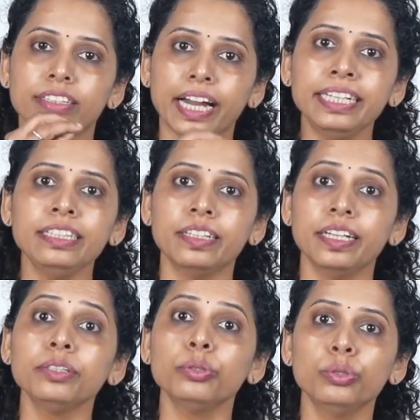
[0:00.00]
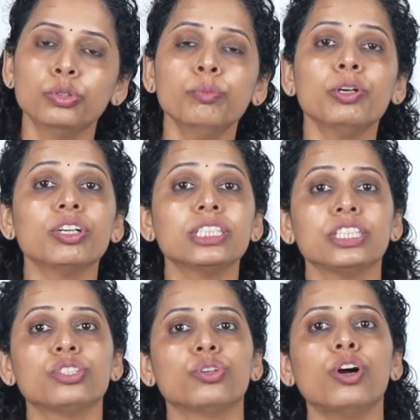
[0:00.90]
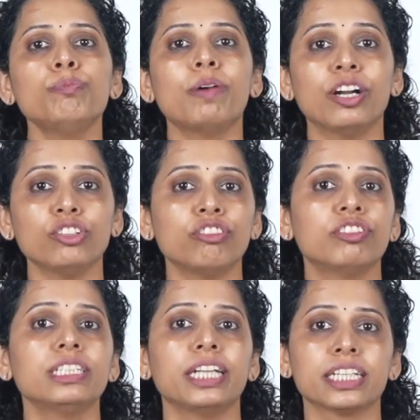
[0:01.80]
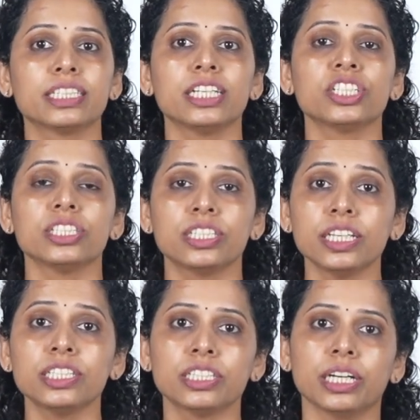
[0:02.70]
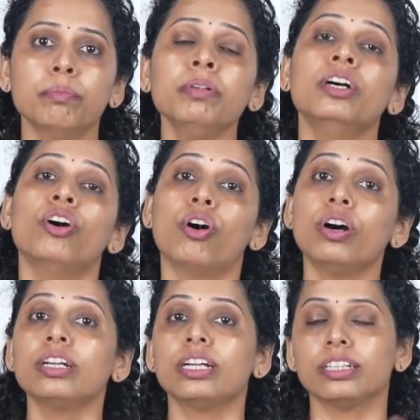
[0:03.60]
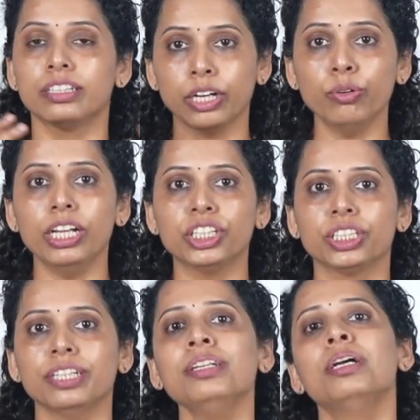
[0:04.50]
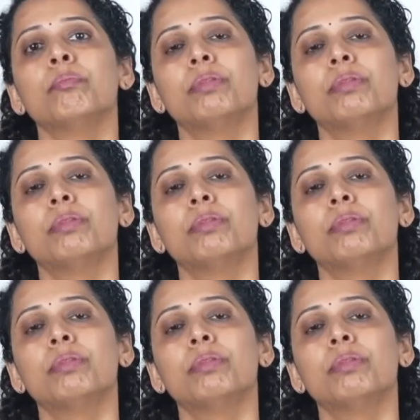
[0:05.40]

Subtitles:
right thing to do because it is not part of our taxation system or regulation,